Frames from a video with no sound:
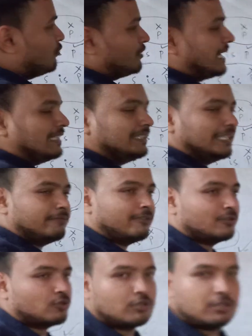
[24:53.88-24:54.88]
you can give
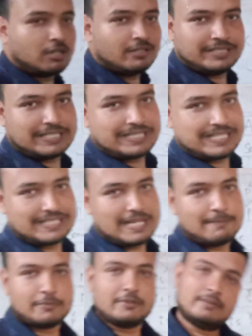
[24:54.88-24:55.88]
also the concrete
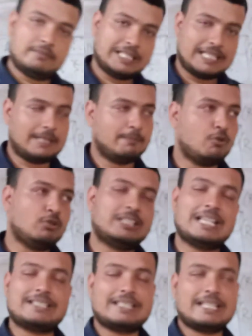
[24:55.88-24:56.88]
example. In both
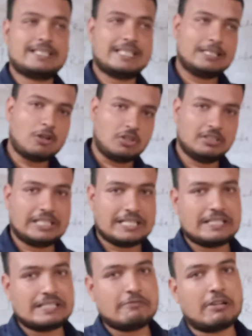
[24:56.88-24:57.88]
cases, in all the
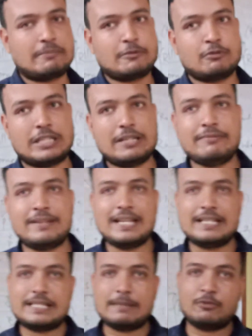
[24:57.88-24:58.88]
cases, you have to
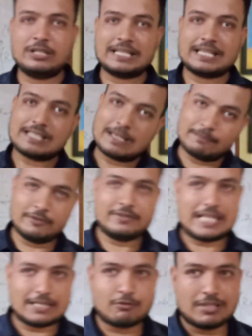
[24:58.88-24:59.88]
give symbolic
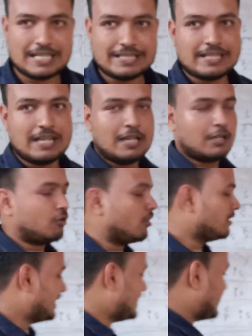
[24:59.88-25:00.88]
examples as well as concrete